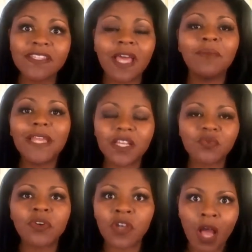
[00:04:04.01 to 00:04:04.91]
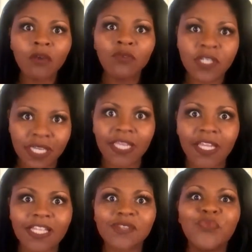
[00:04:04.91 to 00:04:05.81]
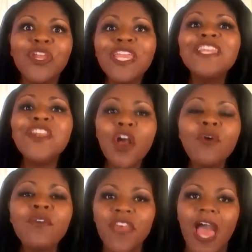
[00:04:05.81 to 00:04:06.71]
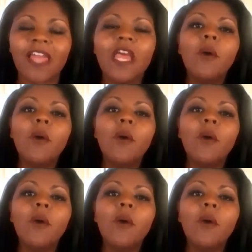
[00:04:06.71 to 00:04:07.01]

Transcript: sun because we're not ridiculous. We know that.